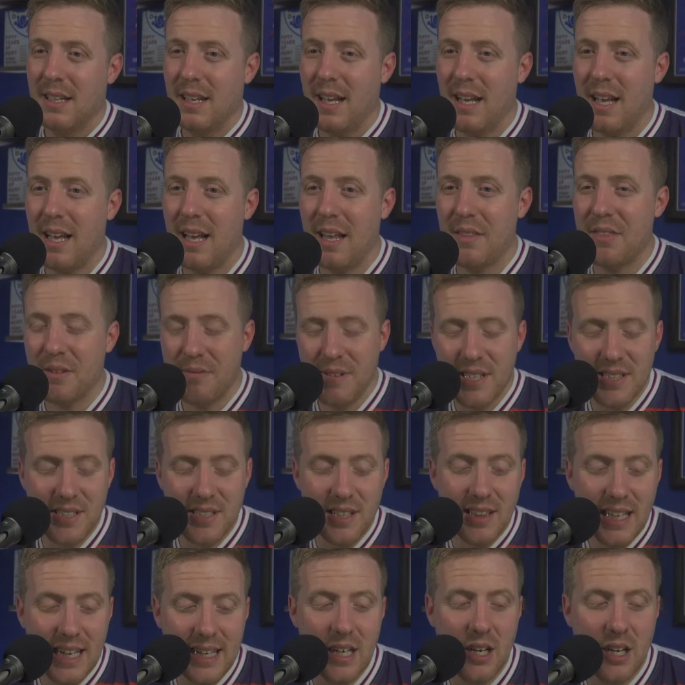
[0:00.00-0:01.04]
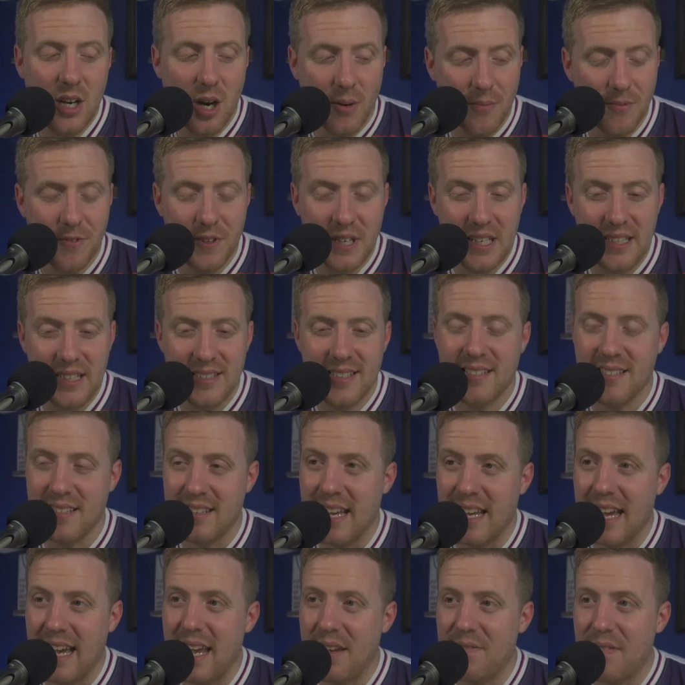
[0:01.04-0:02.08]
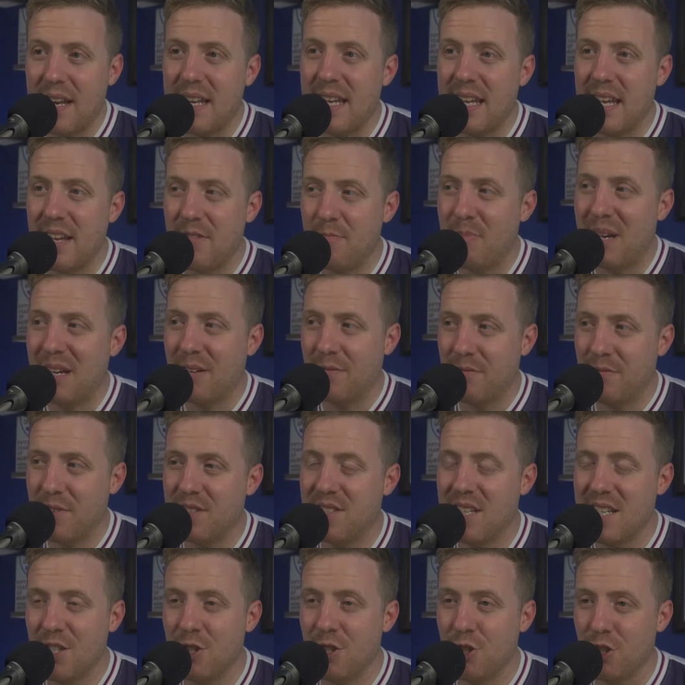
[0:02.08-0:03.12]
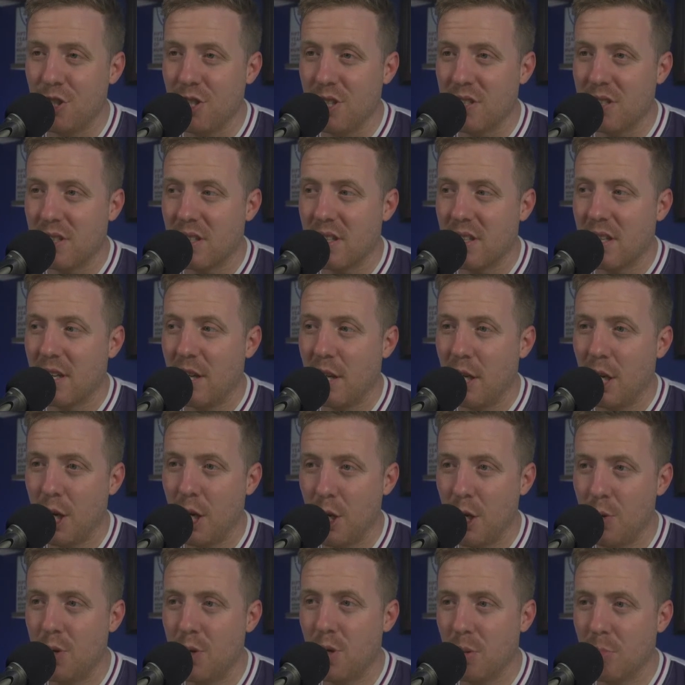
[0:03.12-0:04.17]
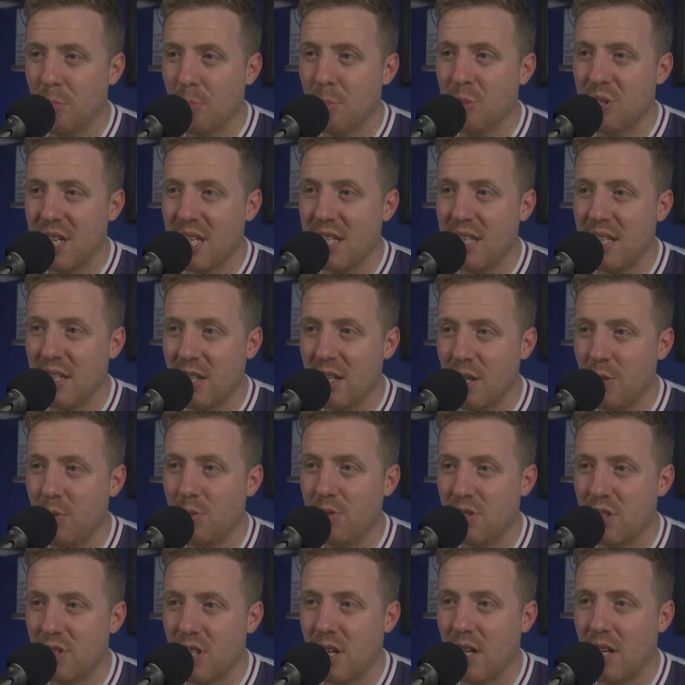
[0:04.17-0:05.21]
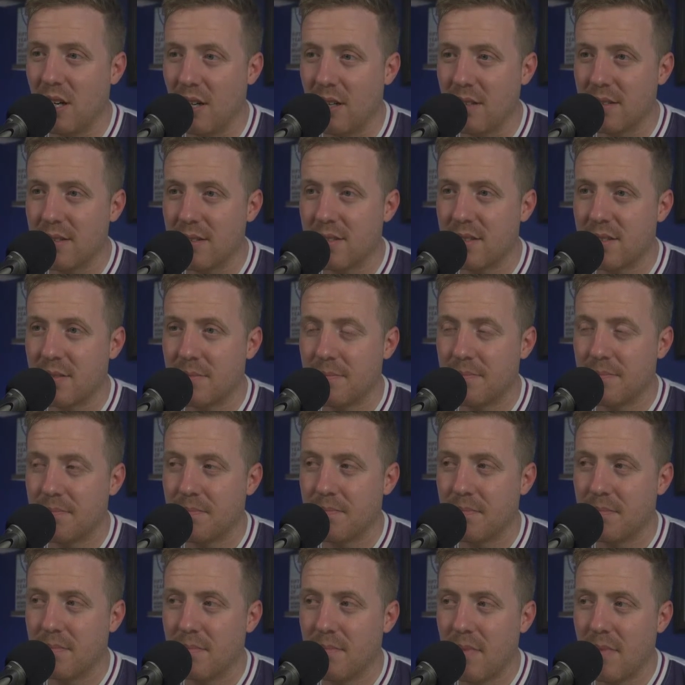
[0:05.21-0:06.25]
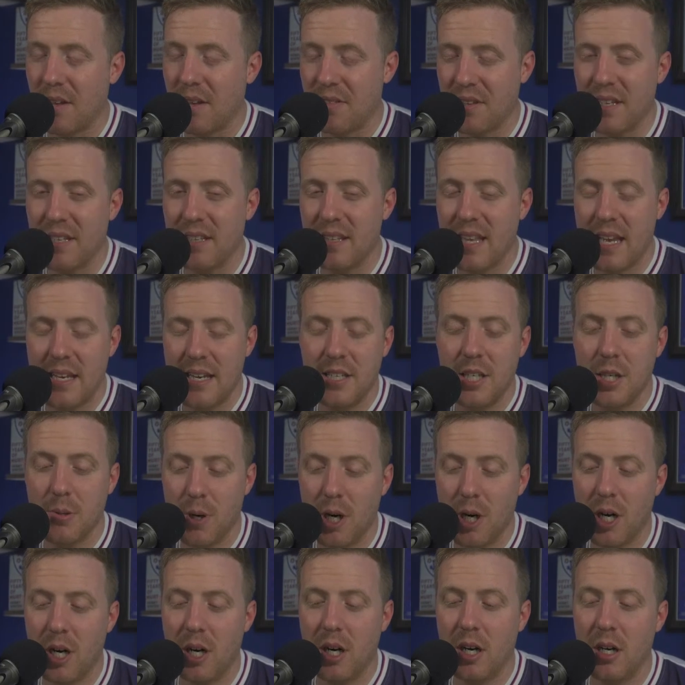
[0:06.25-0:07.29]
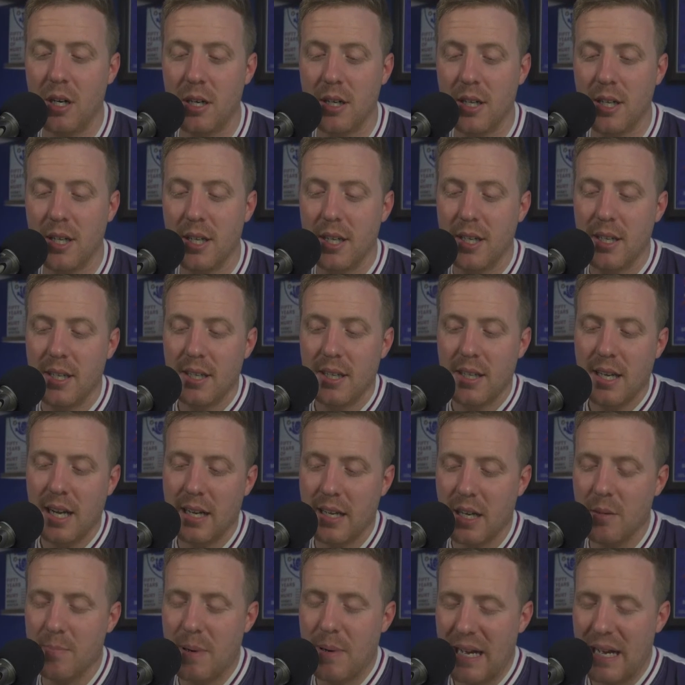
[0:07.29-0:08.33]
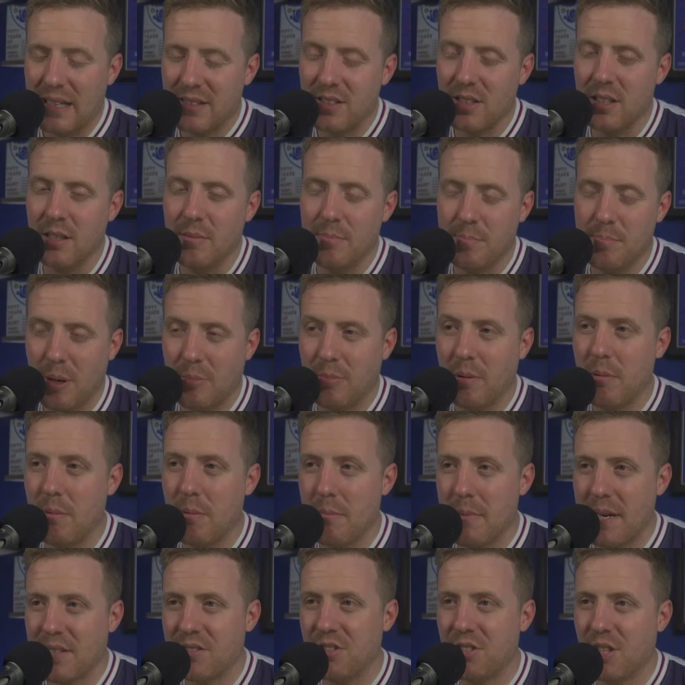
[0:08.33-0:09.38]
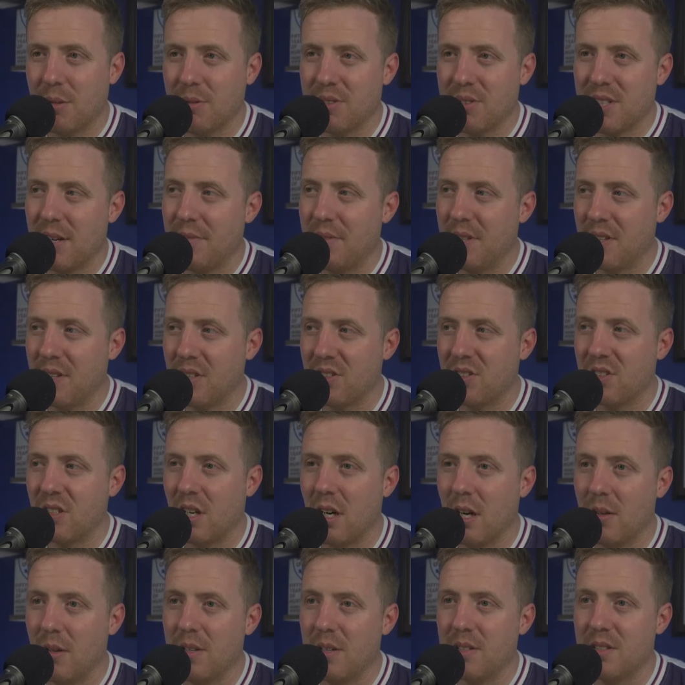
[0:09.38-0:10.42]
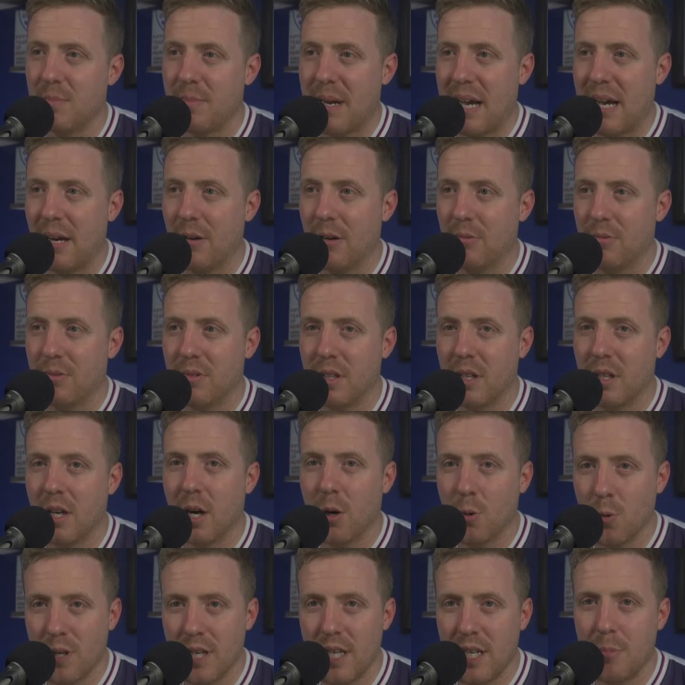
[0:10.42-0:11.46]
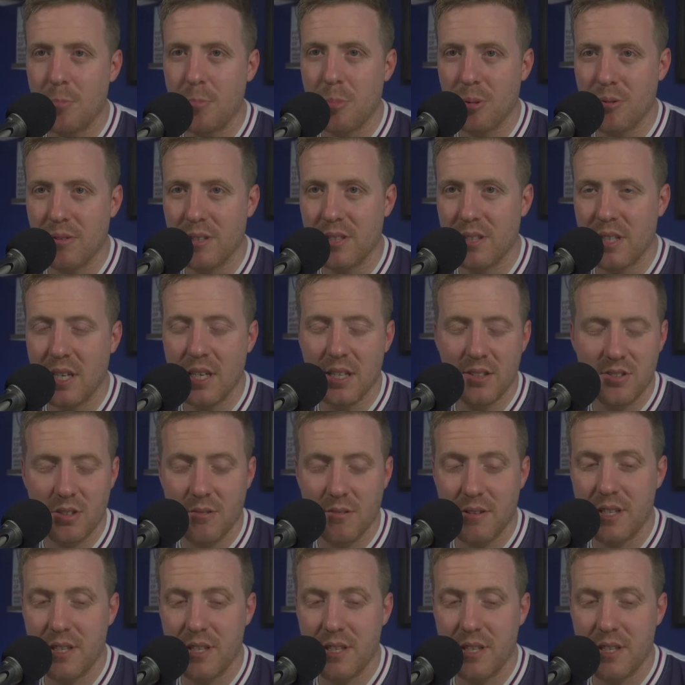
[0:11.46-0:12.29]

There is a lack of confidence, isn't there? If Pickford's injured, who comes in and who starts? I think then I go back to probably a message I was having at the start of this about the goalkeeper and the